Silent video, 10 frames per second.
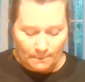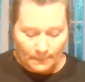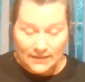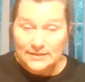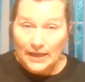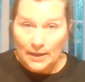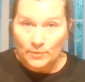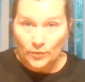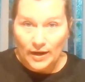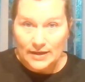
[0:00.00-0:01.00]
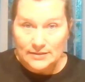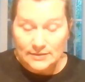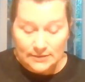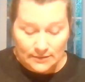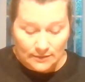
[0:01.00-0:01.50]
is gamma
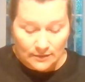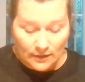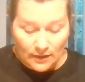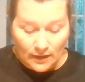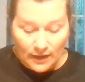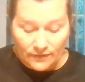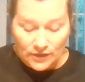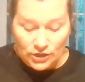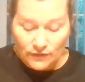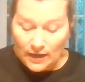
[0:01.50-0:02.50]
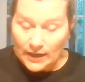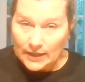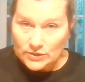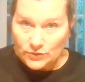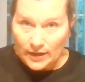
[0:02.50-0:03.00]
rays. And then you've got
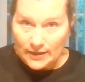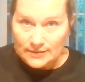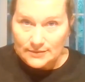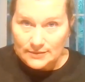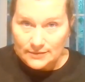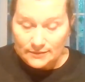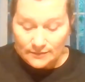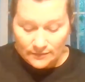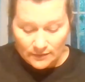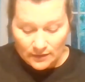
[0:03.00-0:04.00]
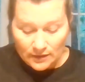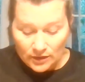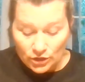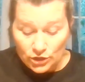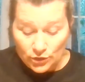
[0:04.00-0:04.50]
X-rays.
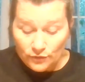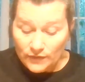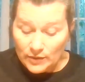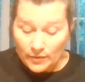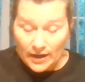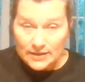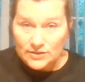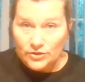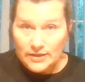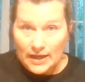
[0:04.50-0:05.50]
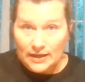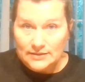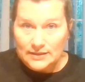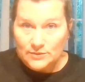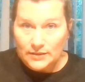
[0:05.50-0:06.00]
UV rays are next.
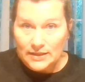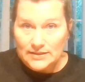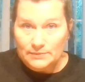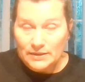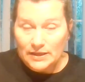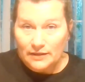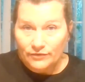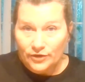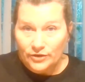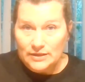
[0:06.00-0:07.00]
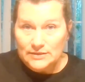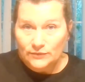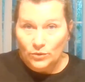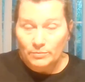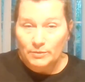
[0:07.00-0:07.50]
That's what SPF 30 is
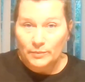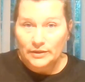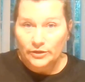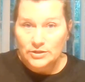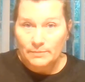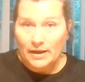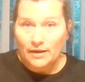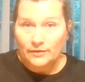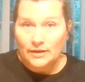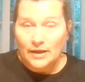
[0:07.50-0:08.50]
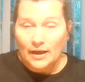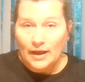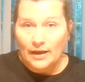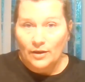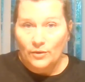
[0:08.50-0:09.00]
for. Remember, we learned about
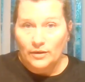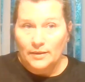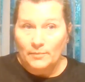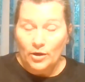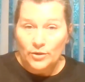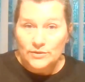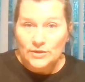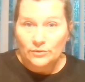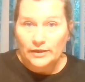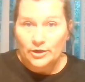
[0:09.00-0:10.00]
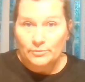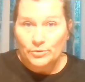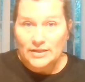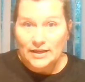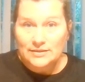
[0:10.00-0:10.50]
how our ozone layer
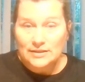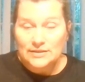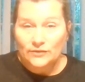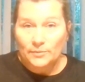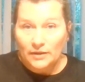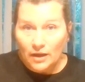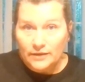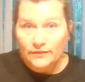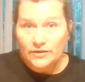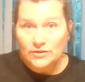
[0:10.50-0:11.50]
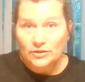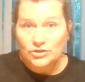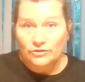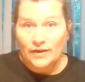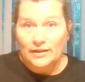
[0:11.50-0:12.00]
protects us from a lot of those
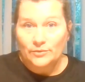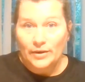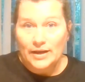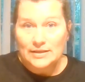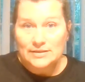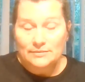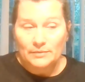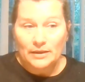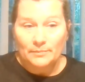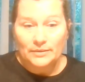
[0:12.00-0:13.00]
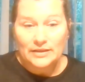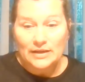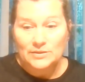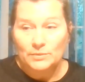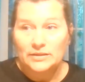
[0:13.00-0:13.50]
ultraviolet rays. But
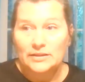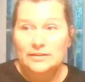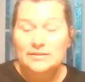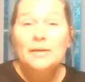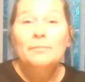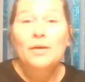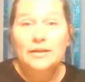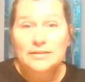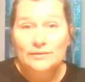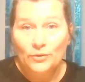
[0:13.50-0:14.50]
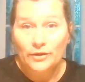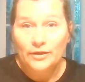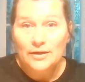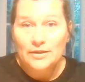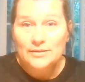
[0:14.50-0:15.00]
that's what the sunblock is for,
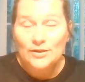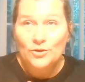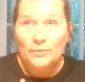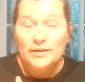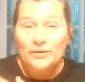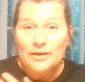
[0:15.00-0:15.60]
so that we don't